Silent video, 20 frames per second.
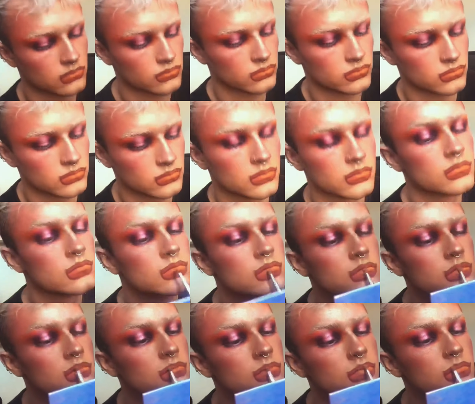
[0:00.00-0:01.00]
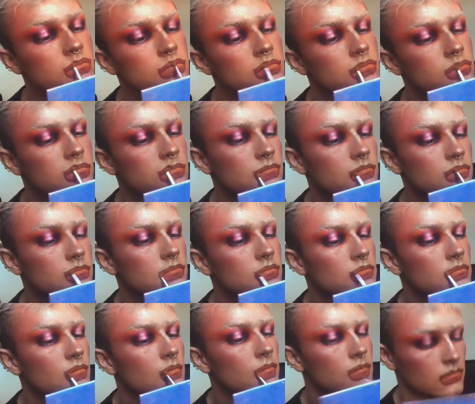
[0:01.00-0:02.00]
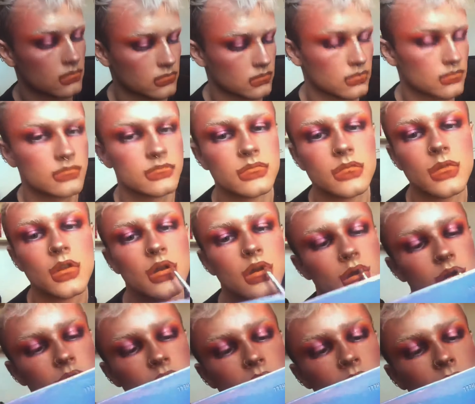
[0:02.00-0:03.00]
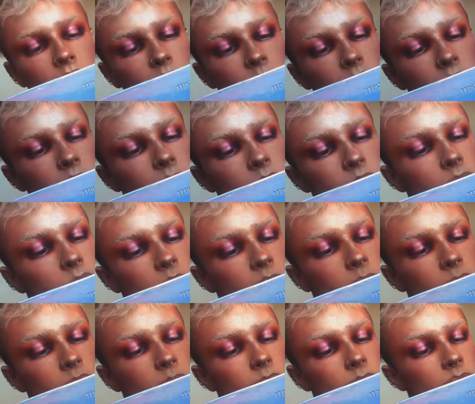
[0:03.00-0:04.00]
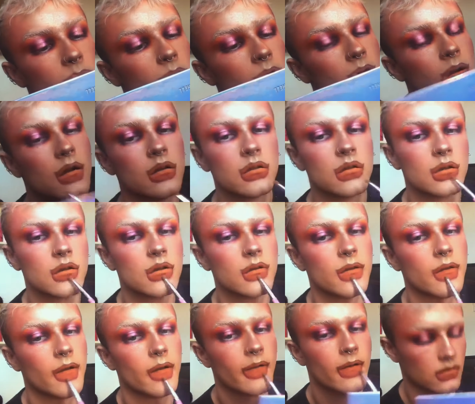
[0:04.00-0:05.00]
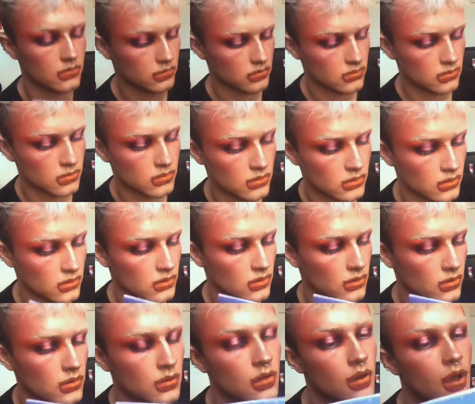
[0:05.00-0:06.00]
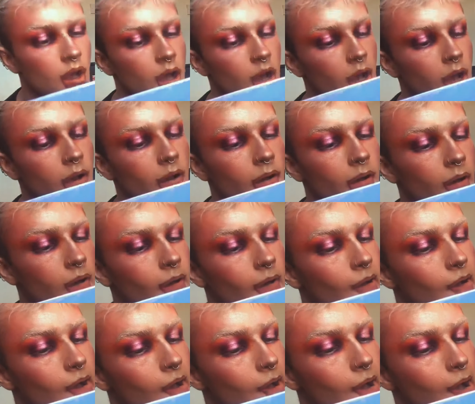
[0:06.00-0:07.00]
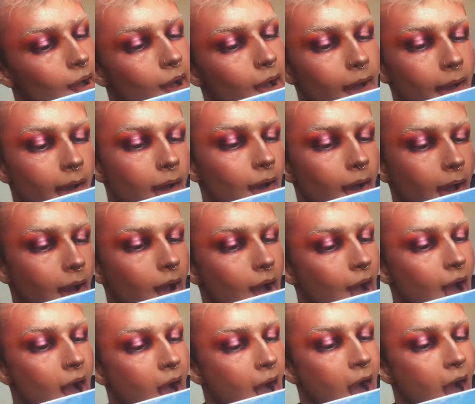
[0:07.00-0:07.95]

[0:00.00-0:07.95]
sharp, harsh edges on the inside of the lip with when I just lined them again with the shade Man-Made.